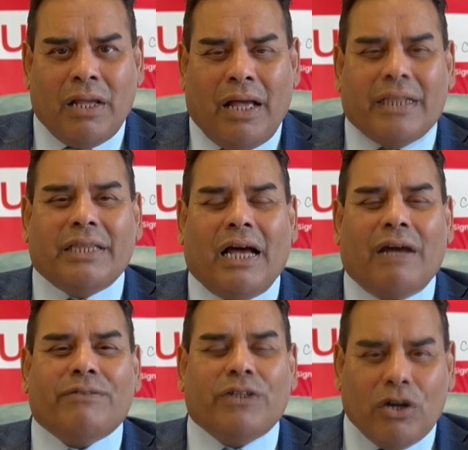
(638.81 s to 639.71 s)
and they
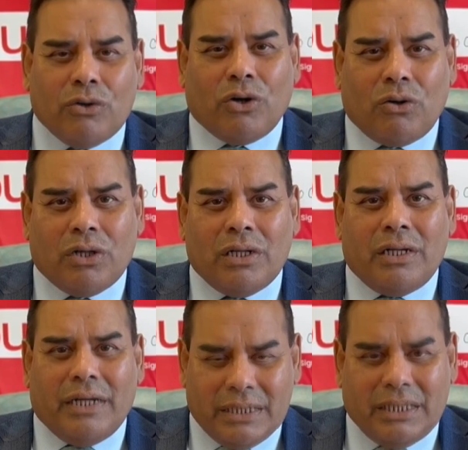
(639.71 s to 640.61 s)
have no role
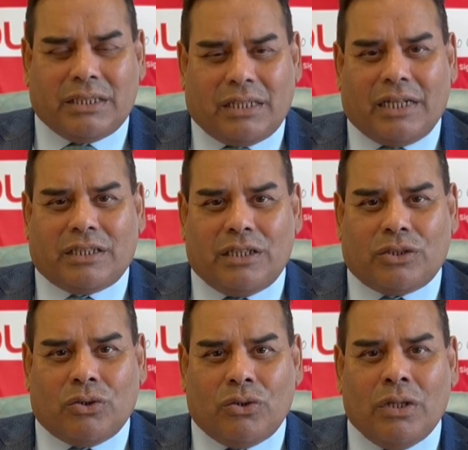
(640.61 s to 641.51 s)
in this election at
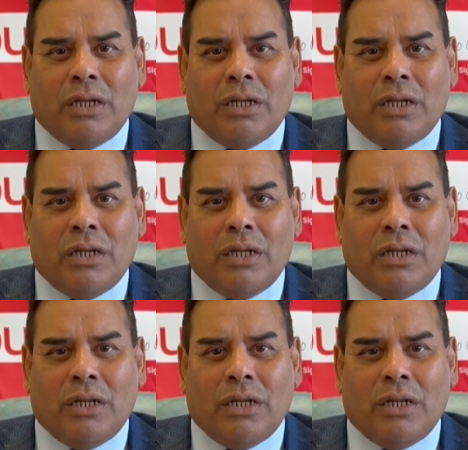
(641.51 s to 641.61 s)
all.